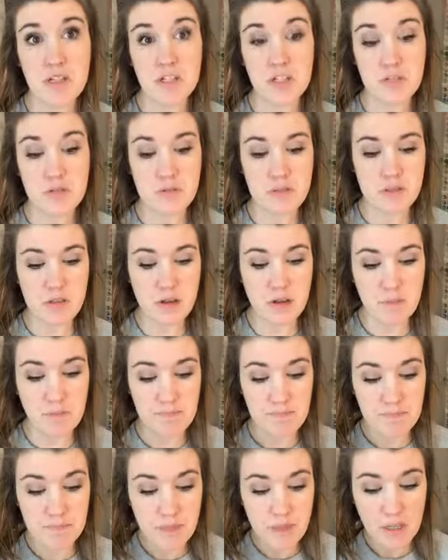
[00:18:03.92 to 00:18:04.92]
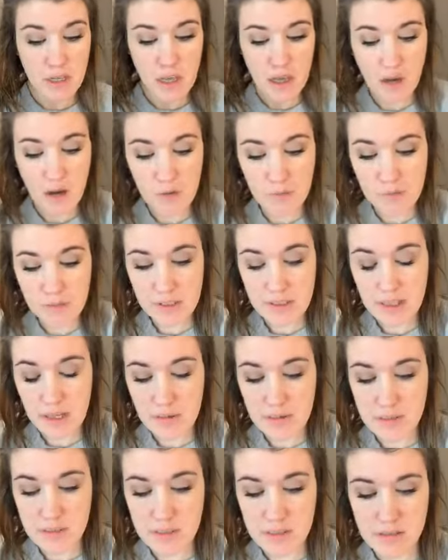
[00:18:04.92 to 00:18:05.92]
to. So hopefully that
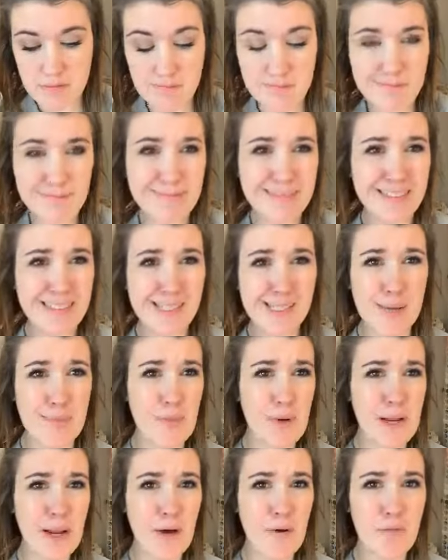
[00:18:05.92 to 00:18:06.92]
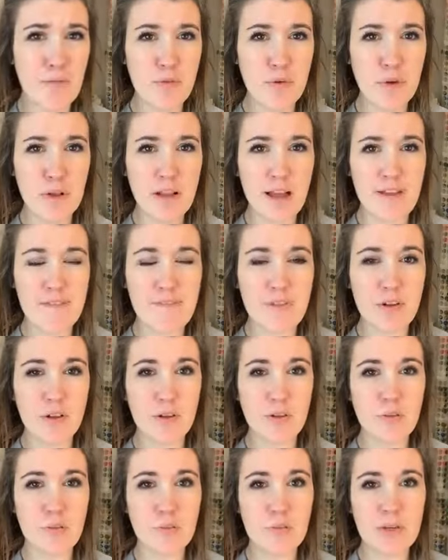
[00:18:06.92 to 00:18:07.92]
was somewhat helpful. I
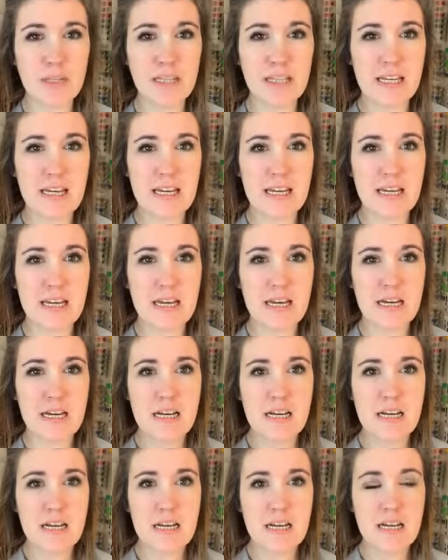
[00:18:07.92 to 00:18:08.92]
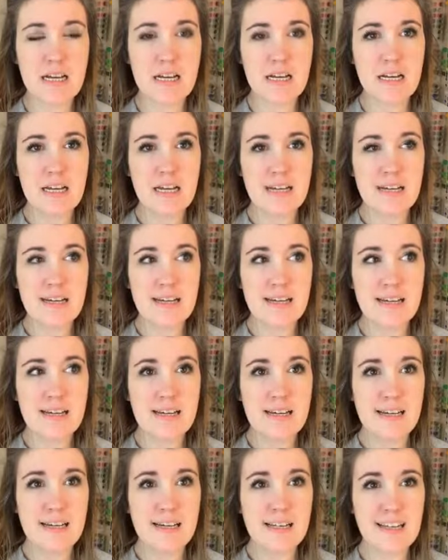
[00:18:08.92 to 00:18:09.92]
feel really
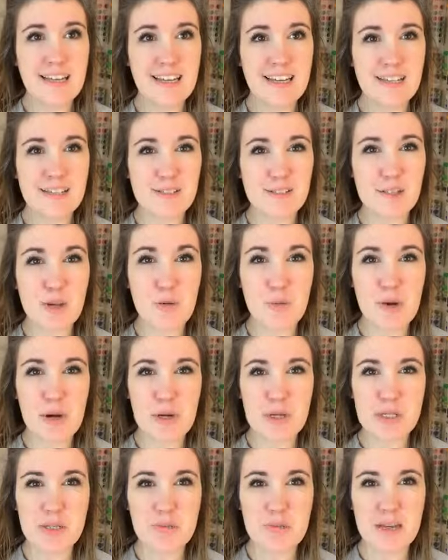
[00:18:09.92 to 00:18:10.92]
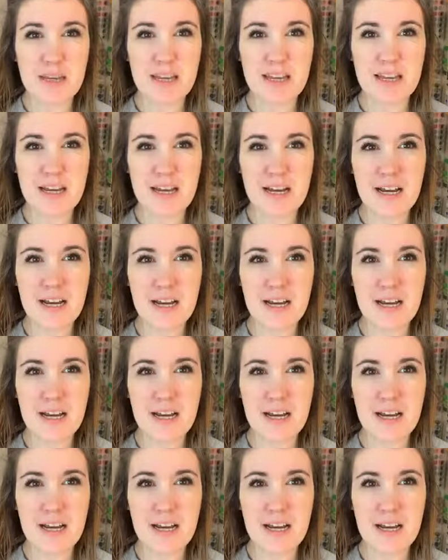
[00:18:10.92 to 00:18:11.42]
like it's so weird to be